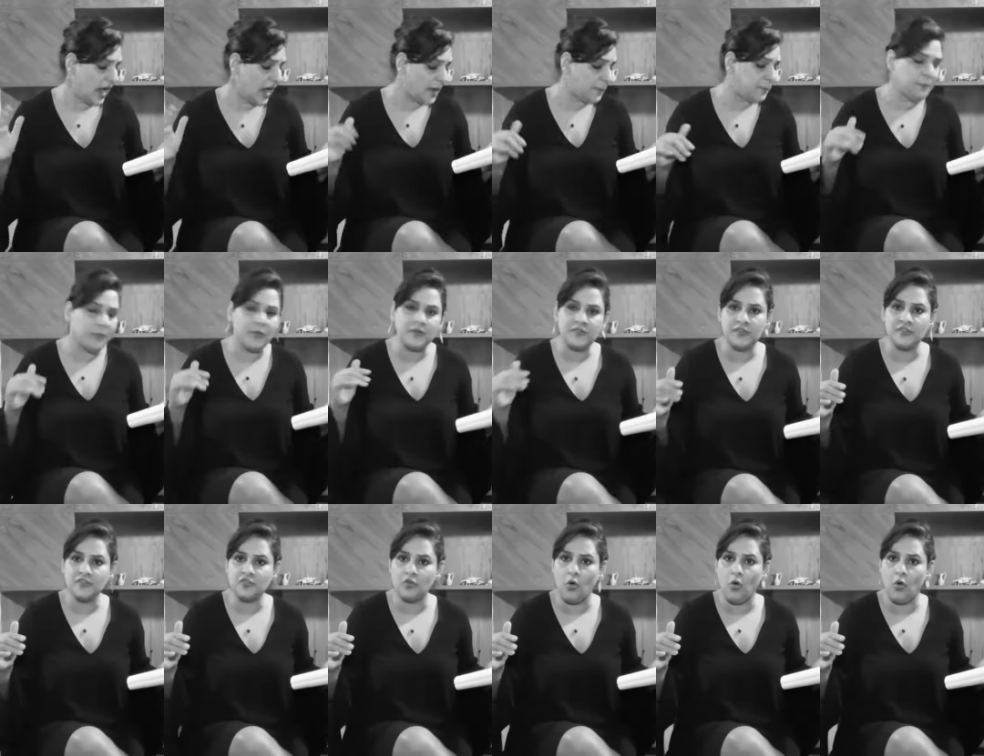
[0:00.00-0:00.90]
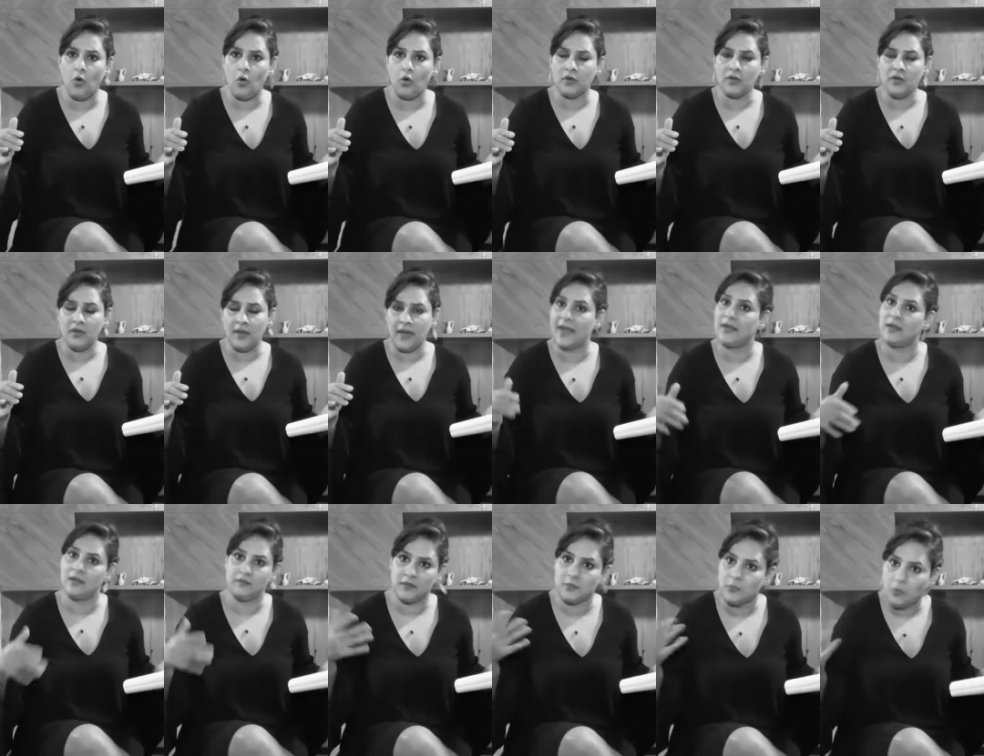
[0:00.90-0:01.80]
I put it on
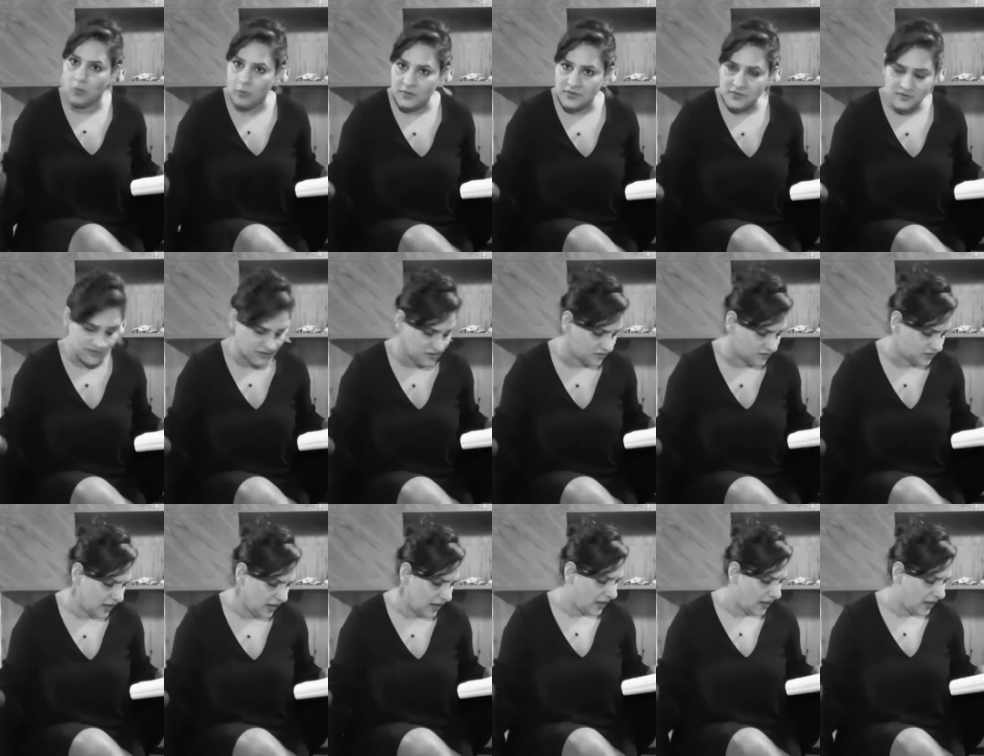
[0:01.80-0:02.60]
another moment.